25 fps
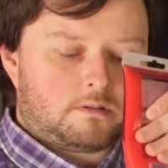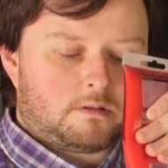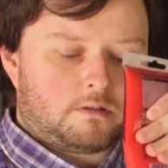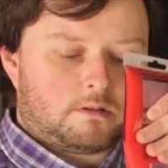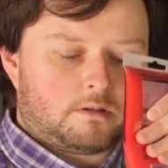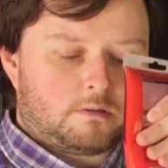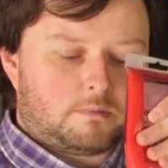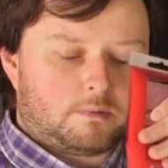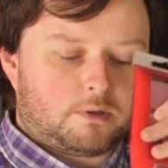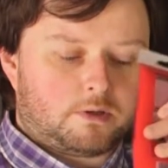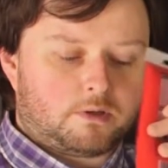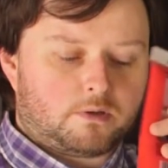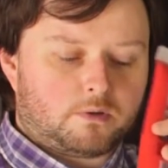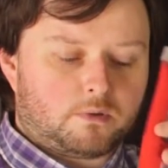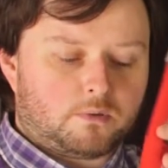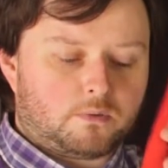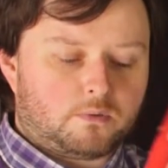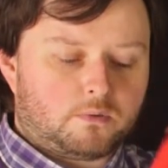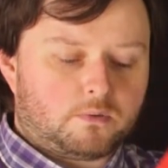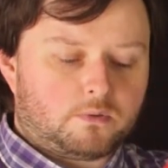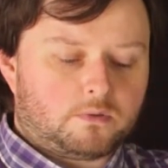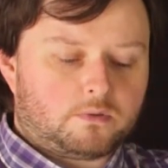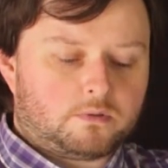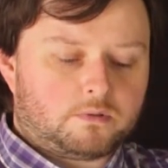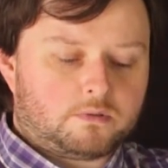There we
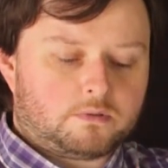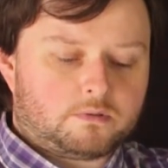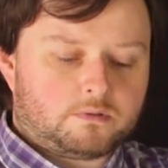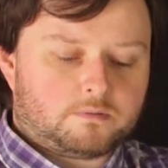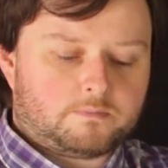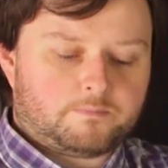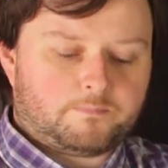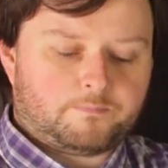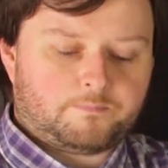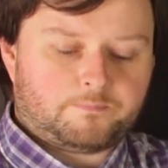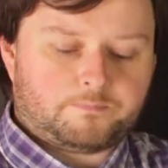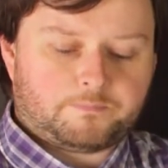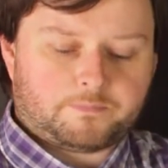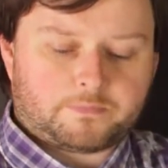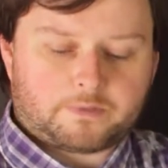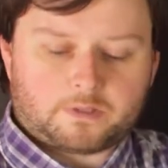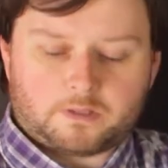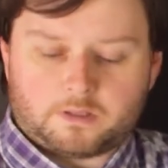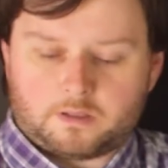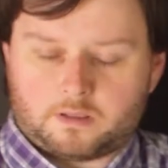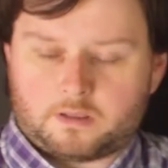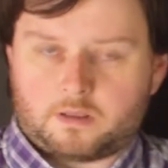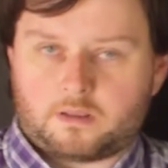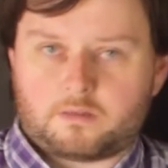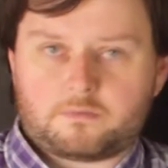go.
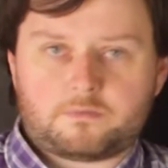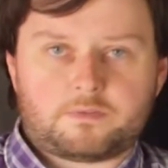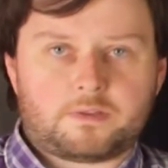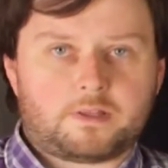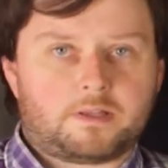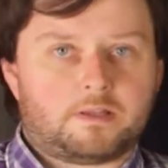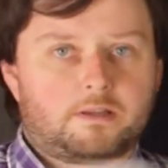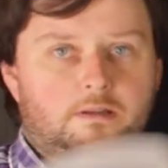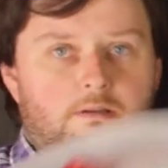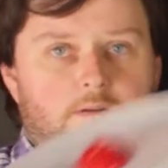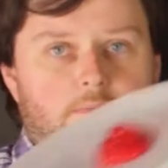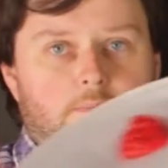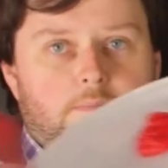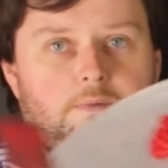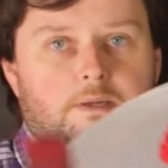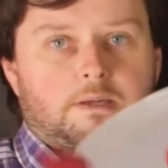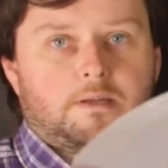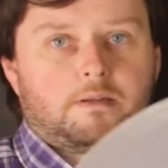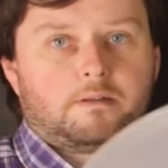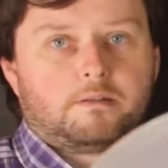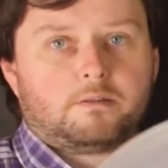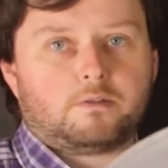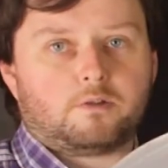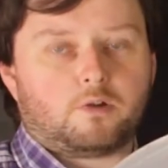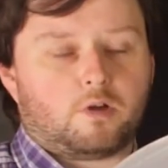Lovely. Big
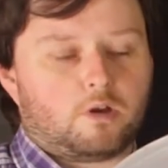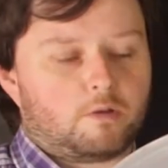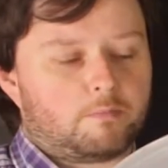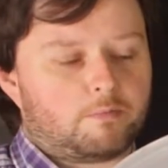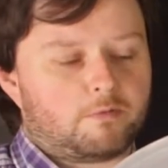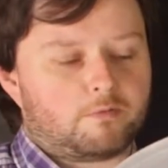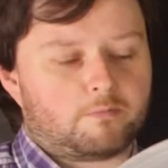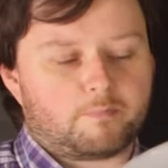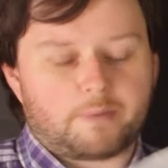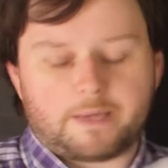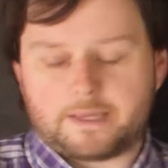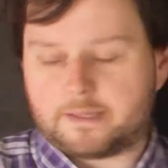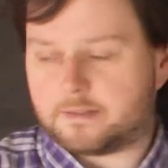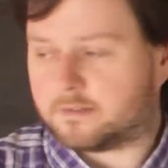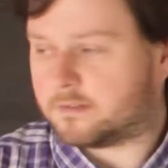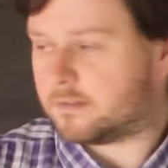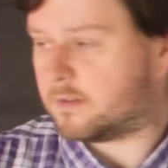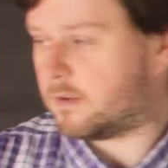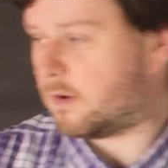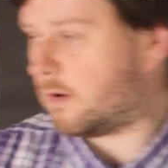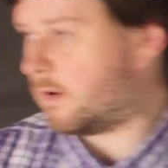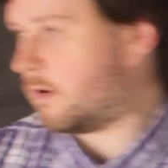dollop of paint